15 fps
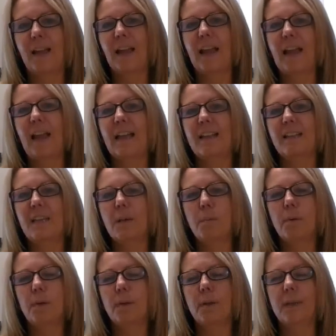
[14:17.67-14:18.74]
And the
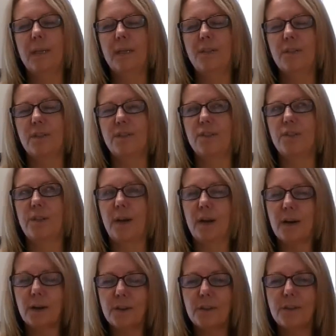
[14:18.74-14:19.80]
ability to share
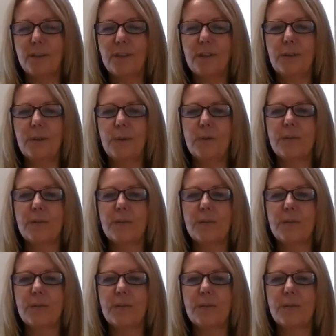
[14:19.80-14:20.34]
good news